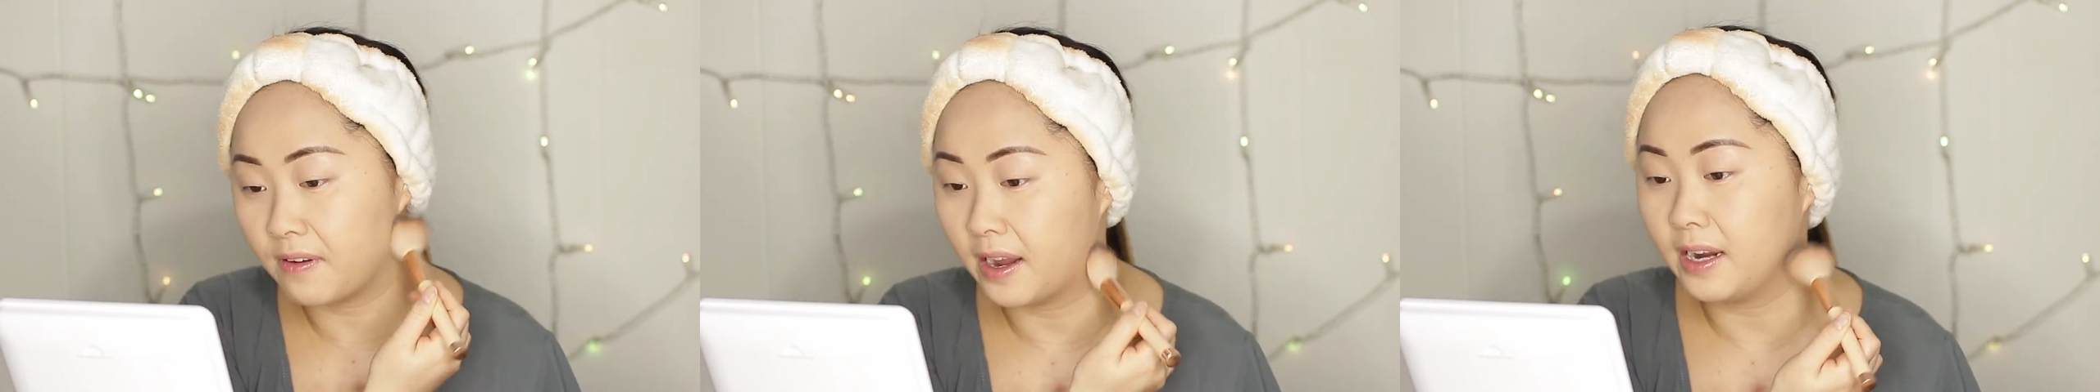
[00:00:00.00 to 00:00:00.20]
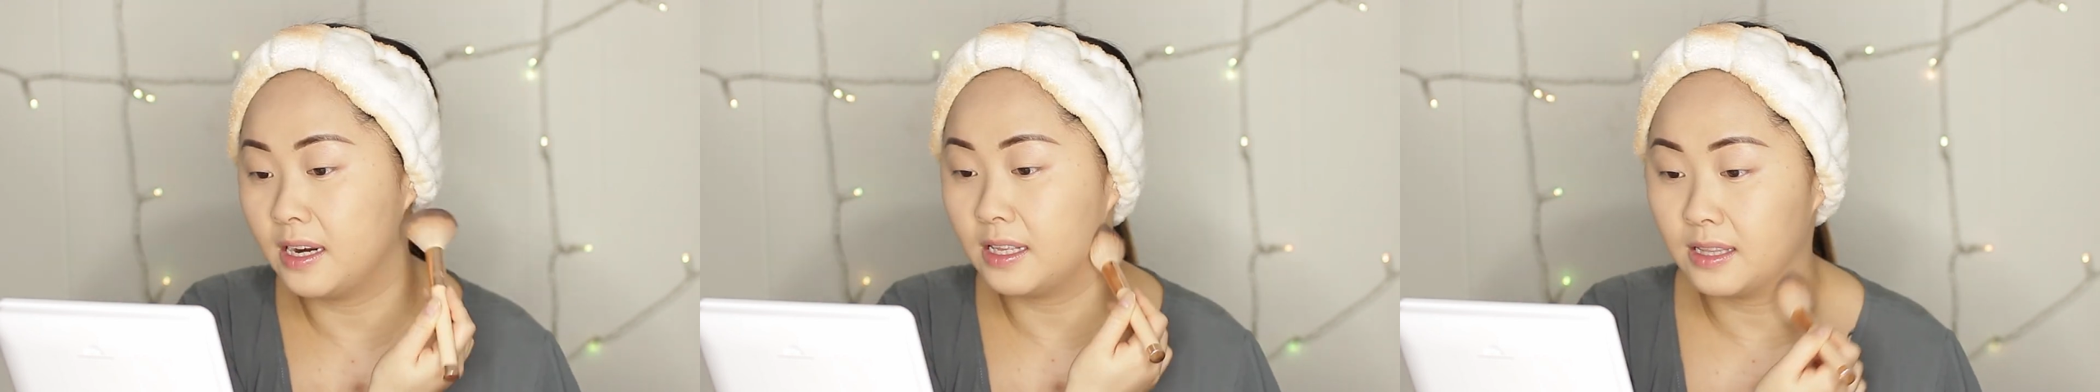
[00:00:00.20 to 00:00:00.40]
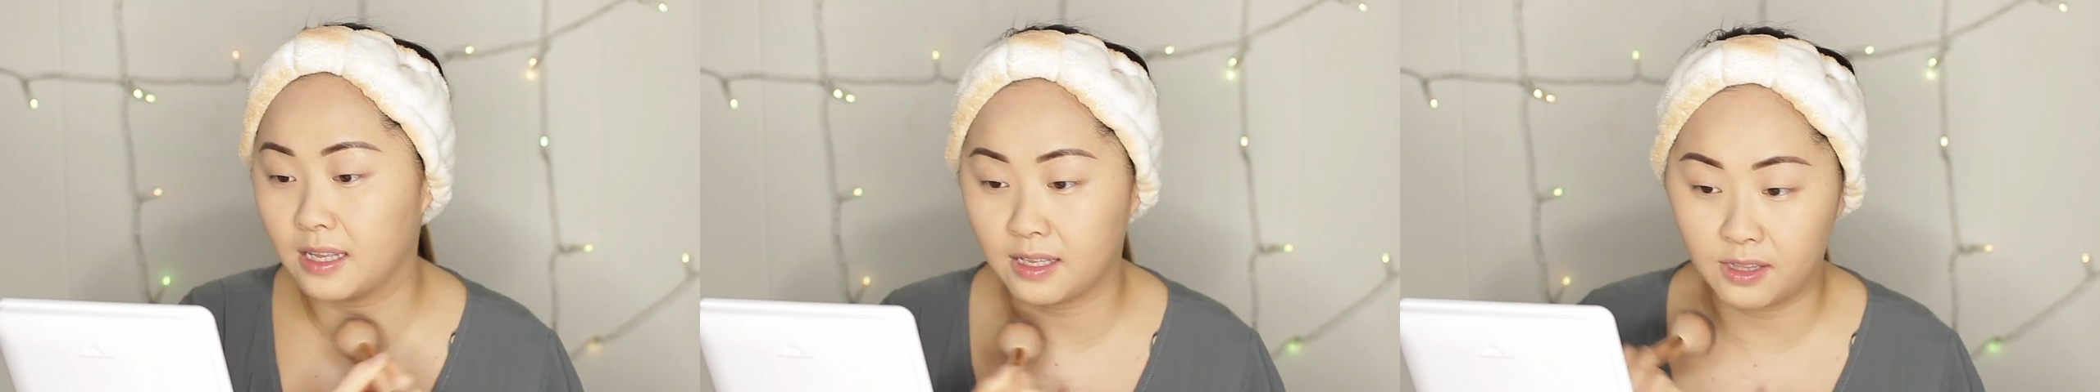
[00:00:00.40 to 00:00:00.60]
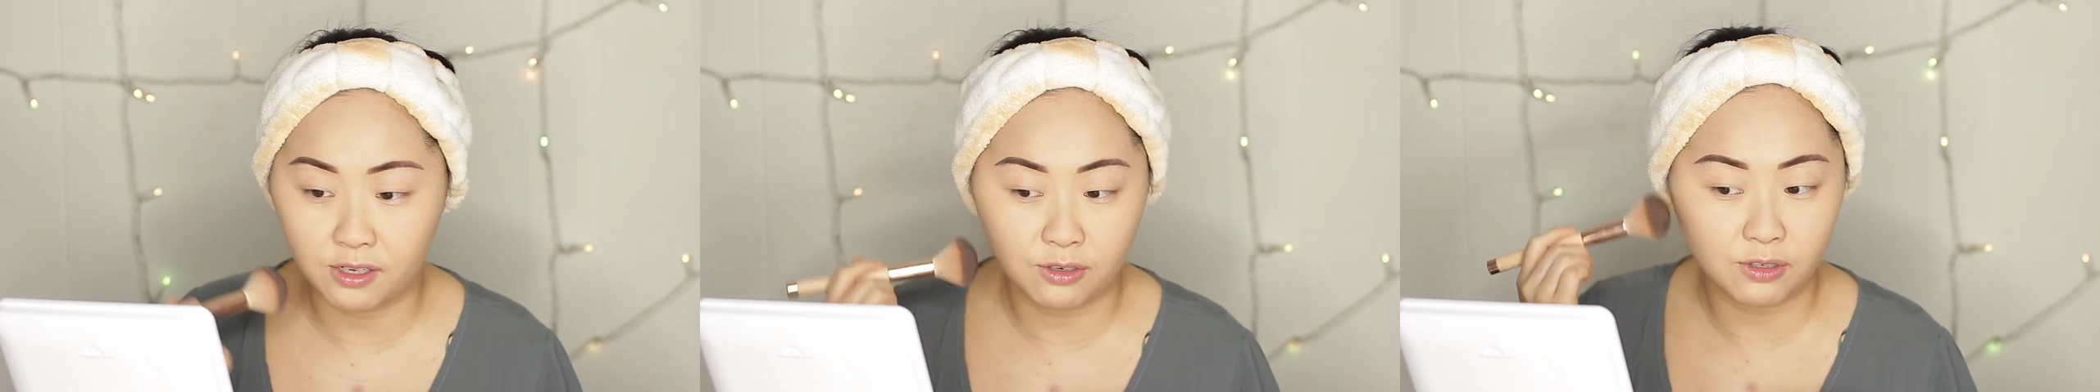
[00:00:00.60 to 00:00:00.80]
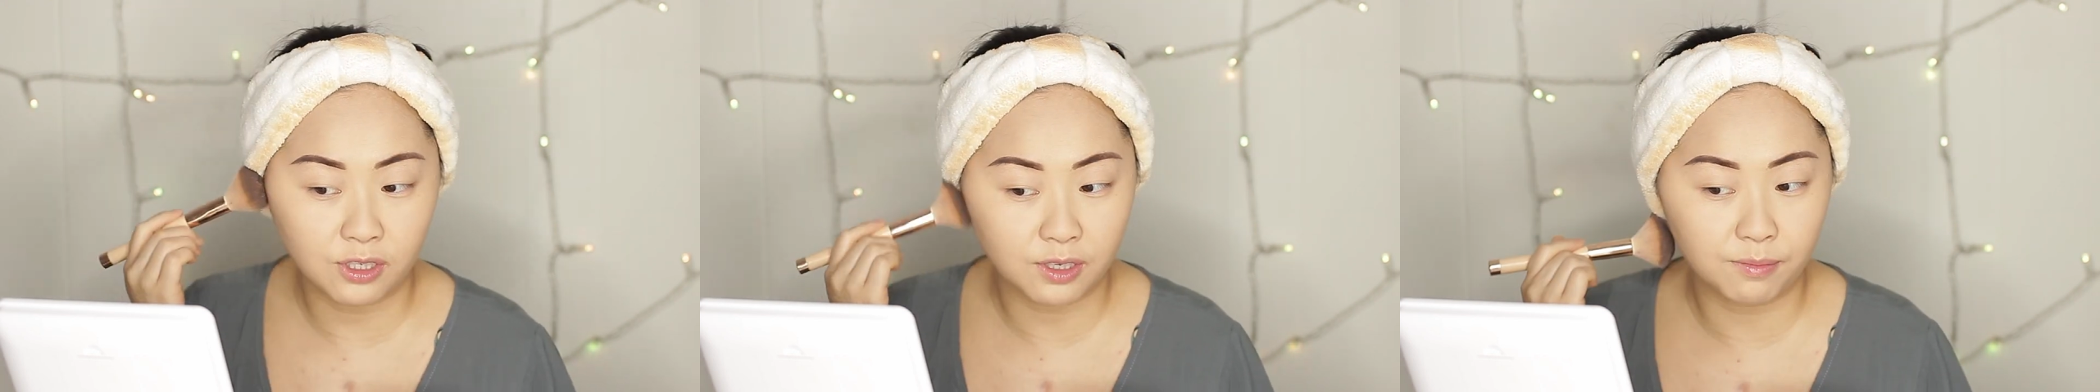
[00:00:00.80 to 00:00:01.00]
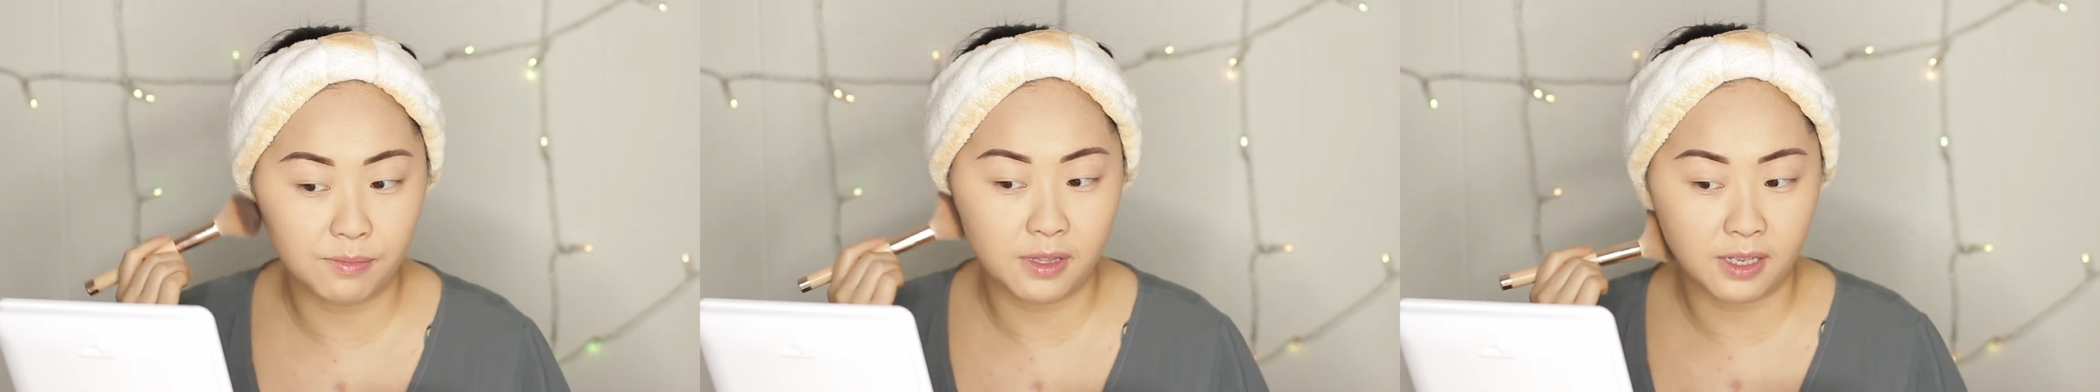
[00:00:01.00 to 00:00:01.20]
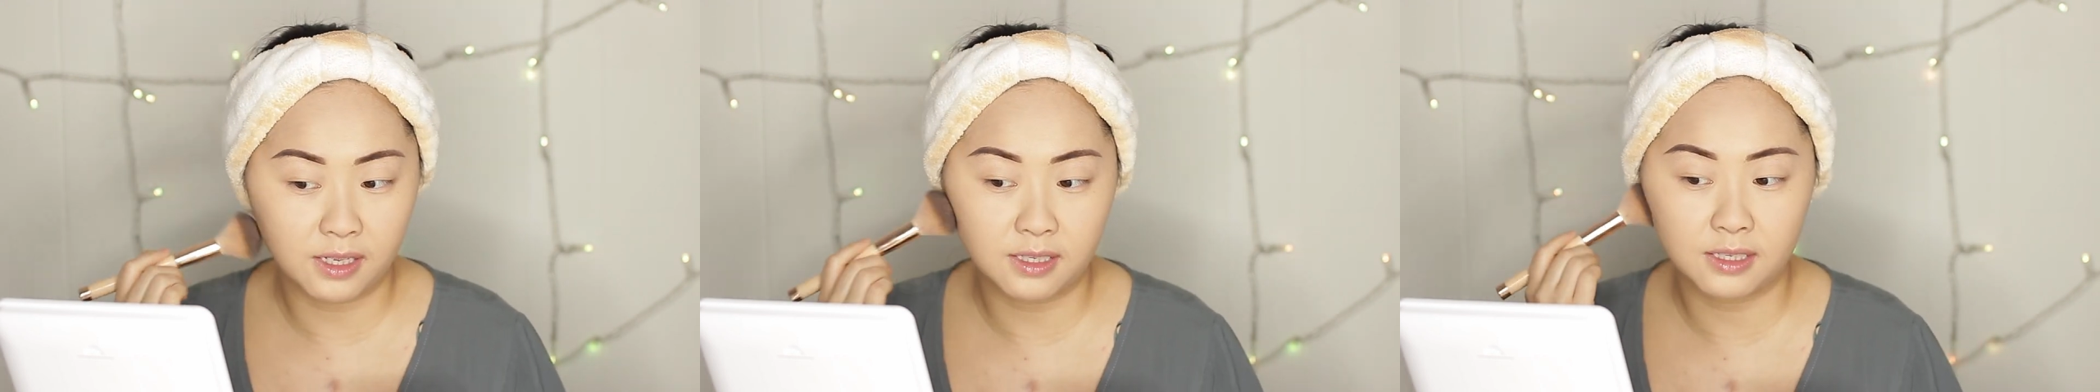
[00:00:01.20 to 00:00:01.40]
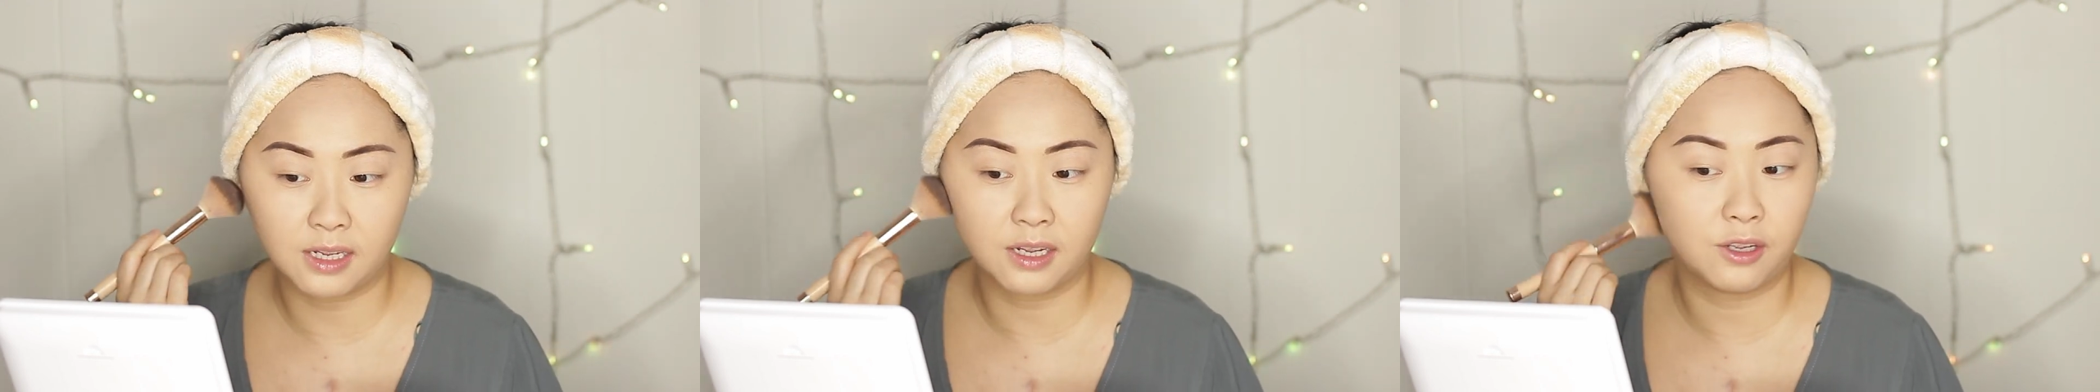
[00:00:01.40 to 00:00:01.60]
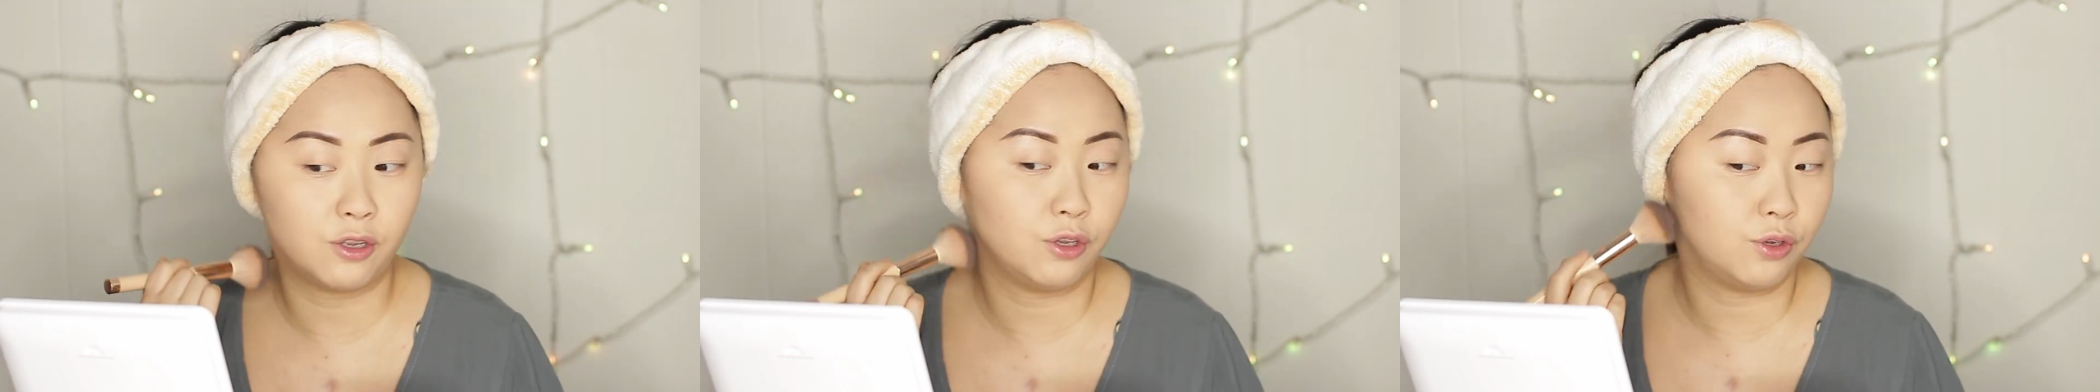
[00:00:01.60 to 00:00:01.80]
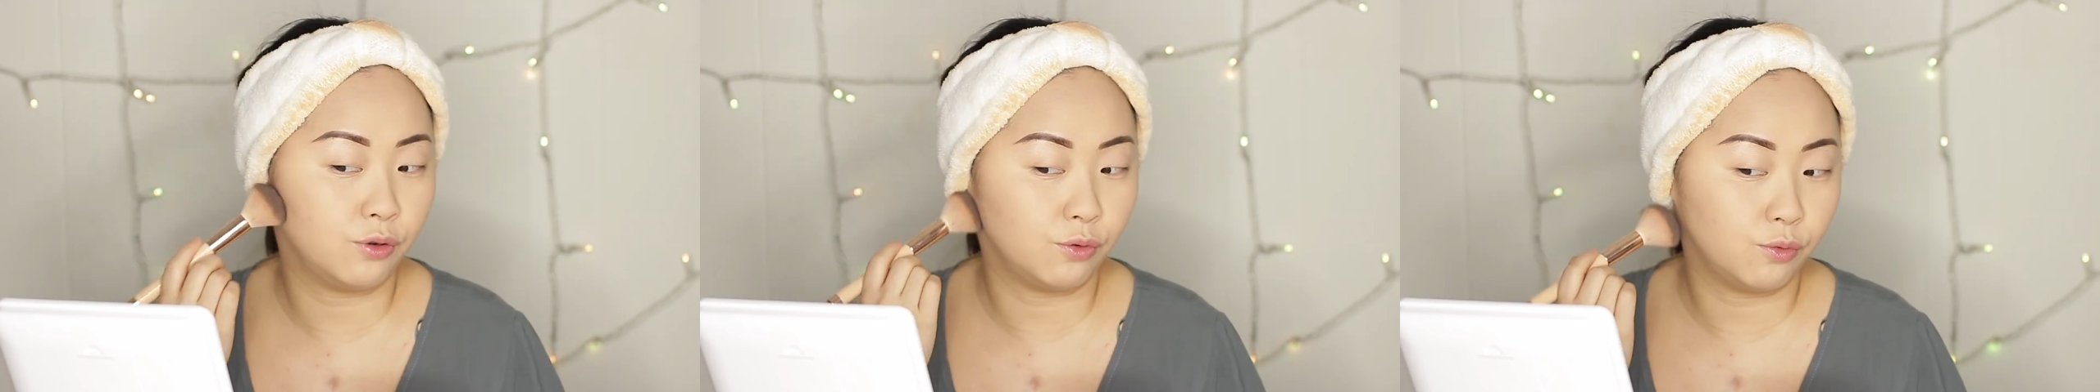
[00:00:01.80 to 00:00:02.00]
find it that there's some things that
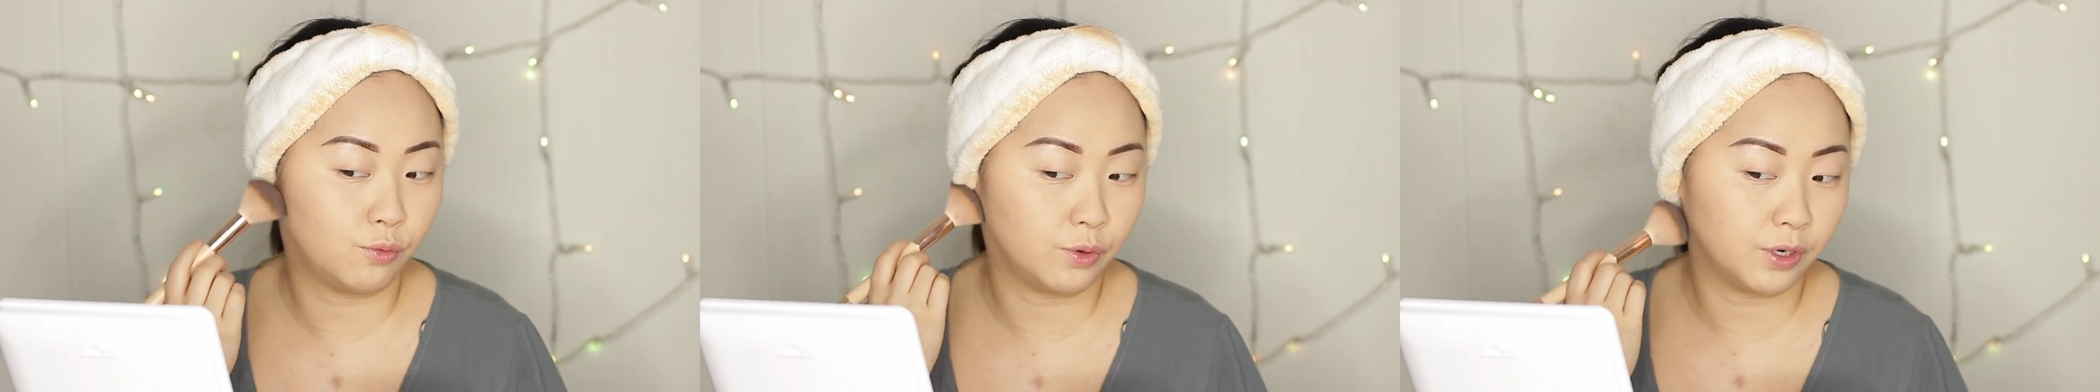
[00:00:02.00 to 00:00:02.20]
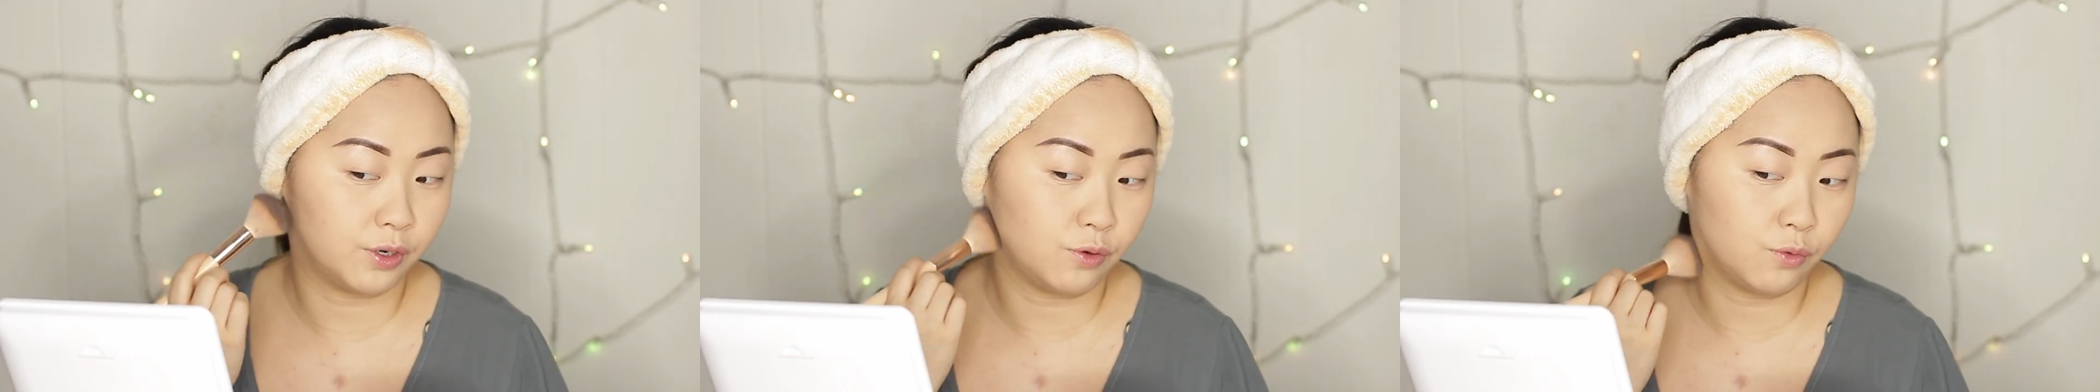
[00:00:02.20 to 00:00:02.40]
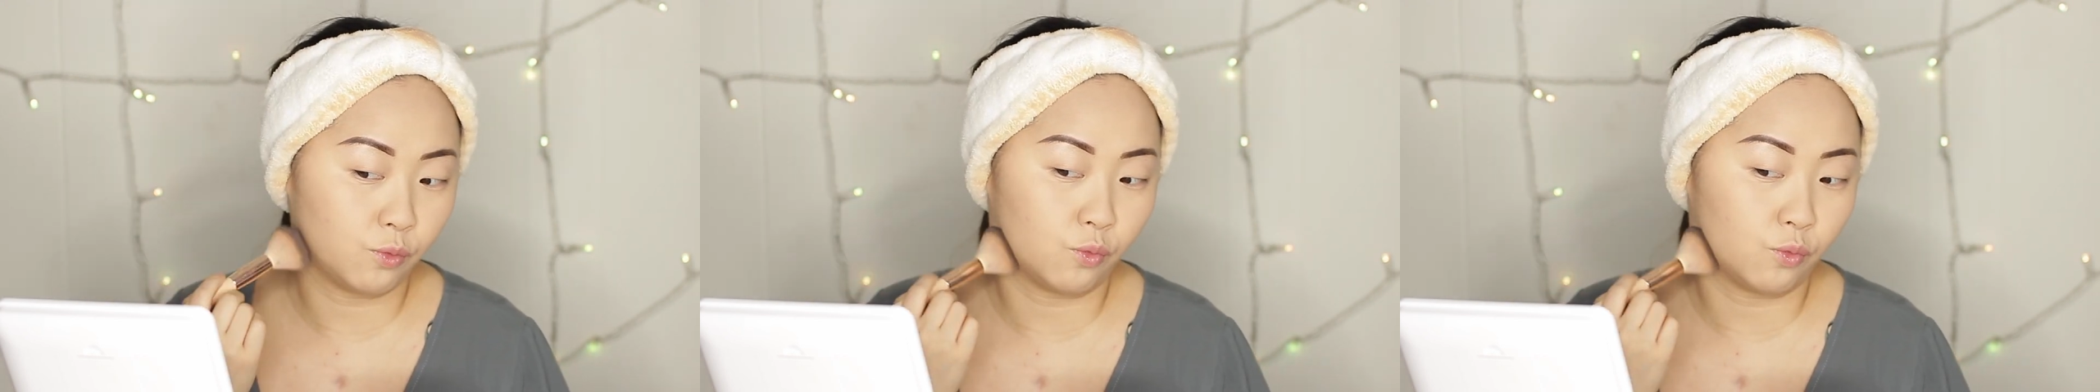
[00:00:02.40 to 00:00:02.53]
you would